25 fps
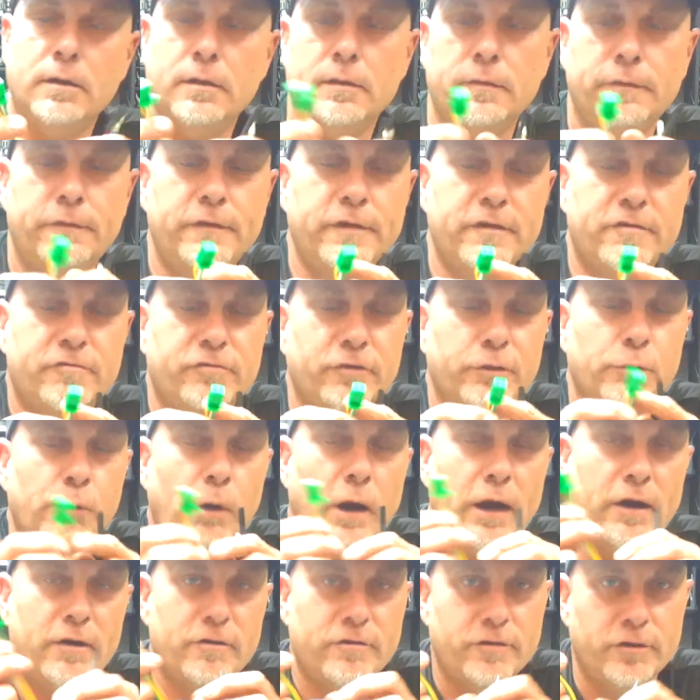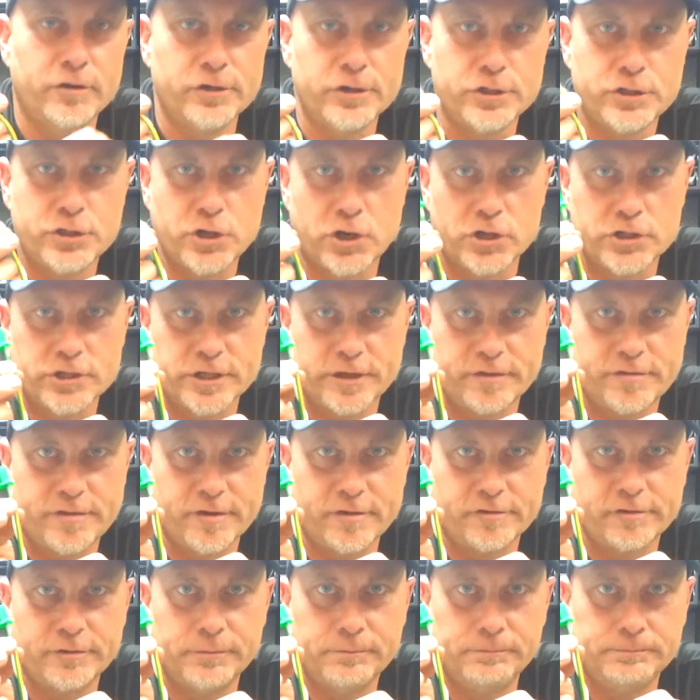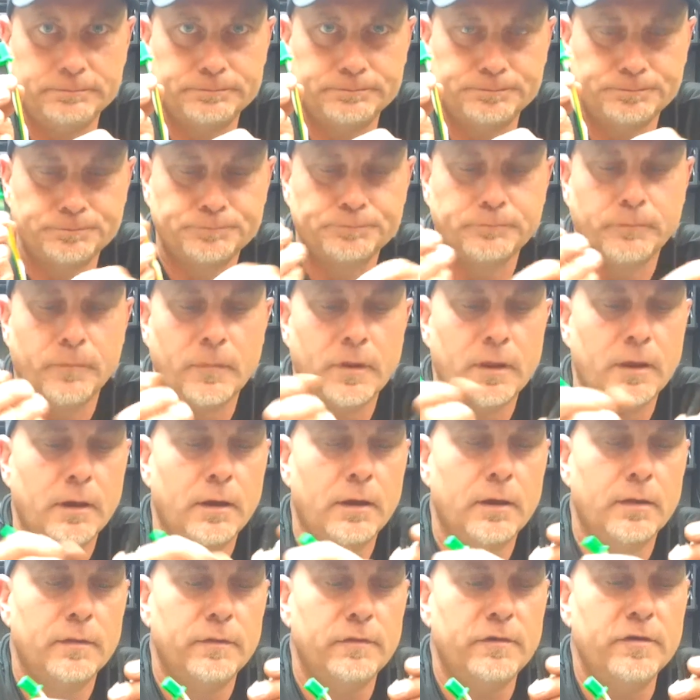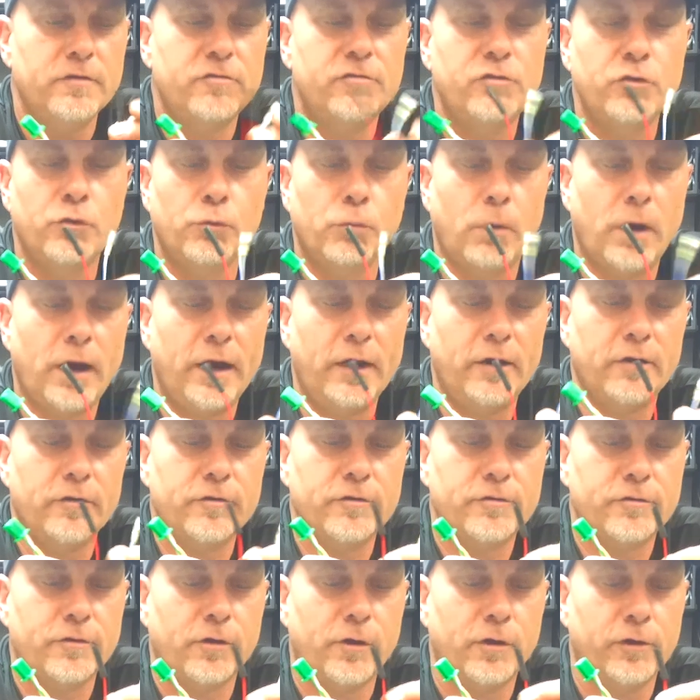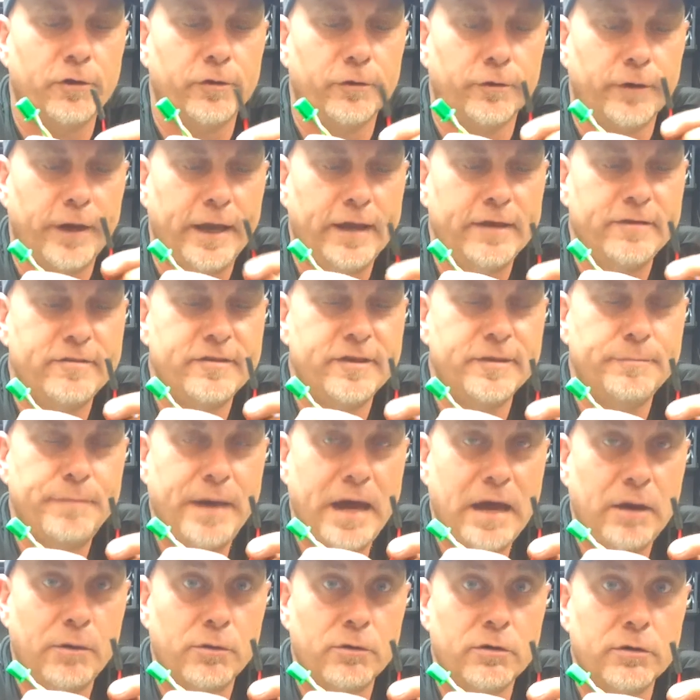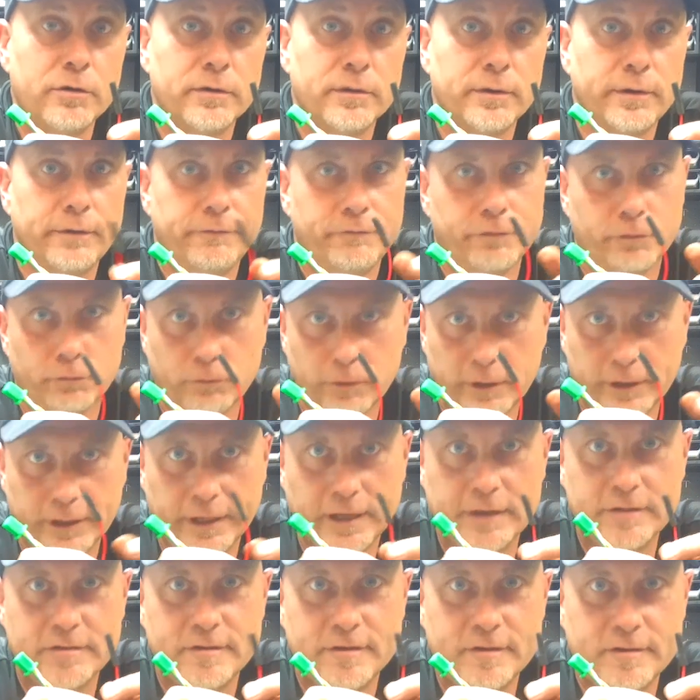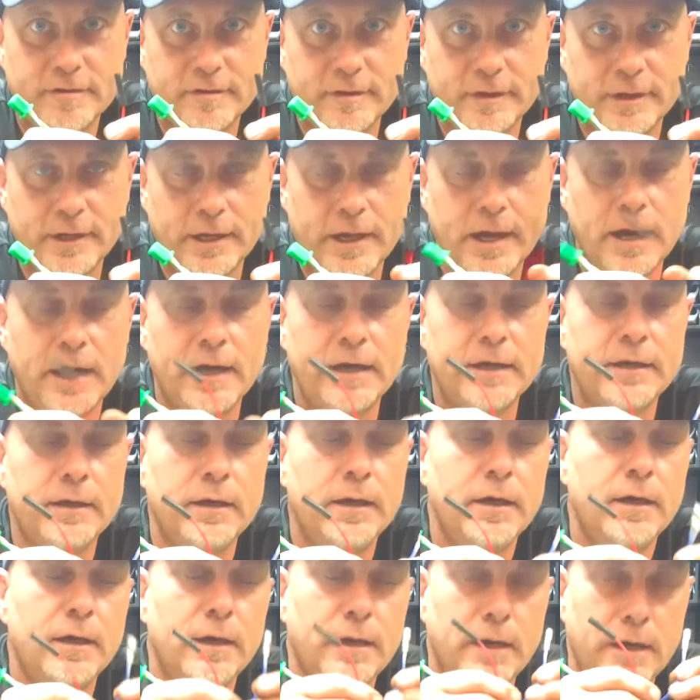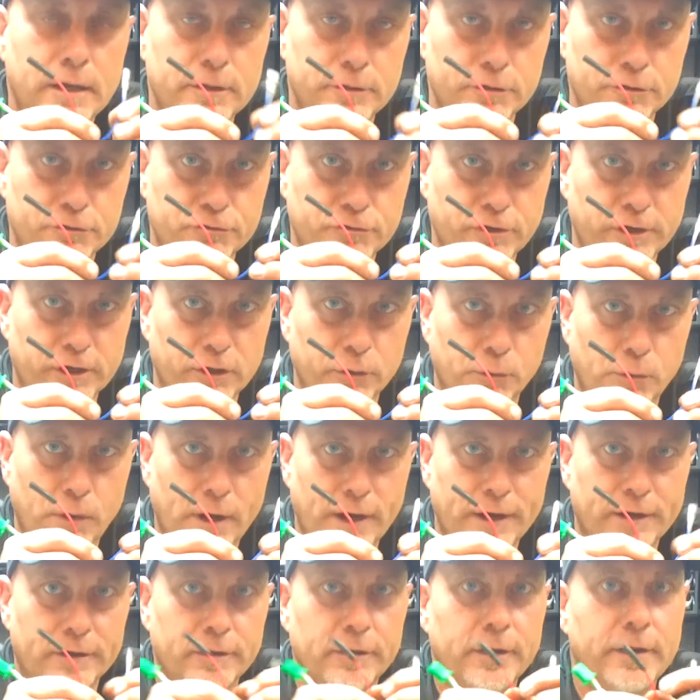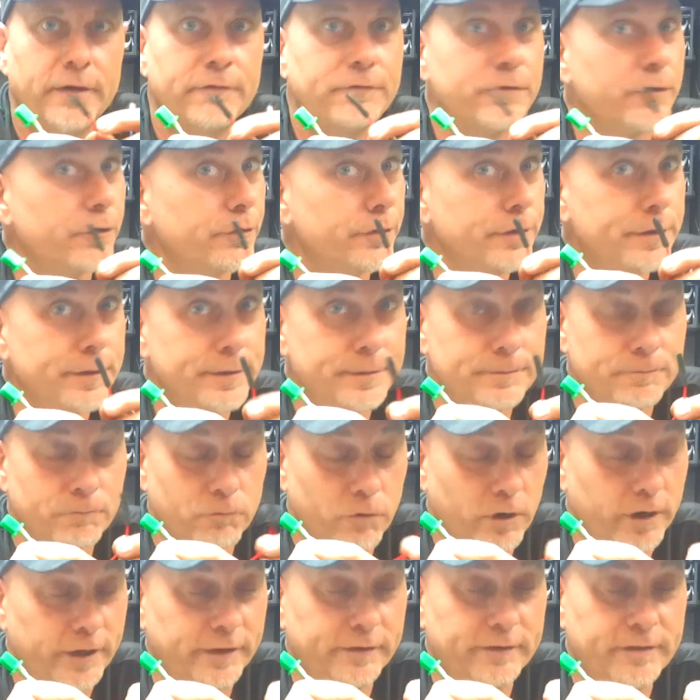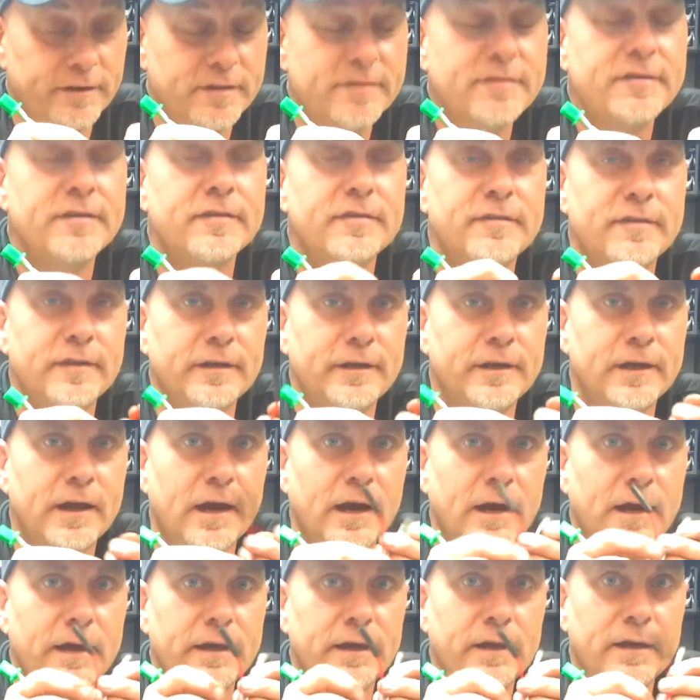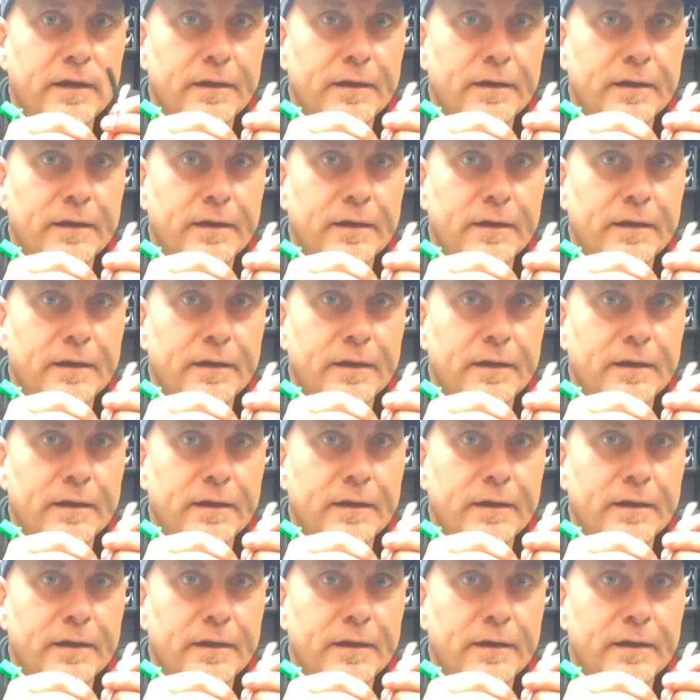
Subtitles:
these 3 wires are your charging system. These 2 wires are your AC power, if you're running AC CDI, and your trigger wire. If you're running DC CDI,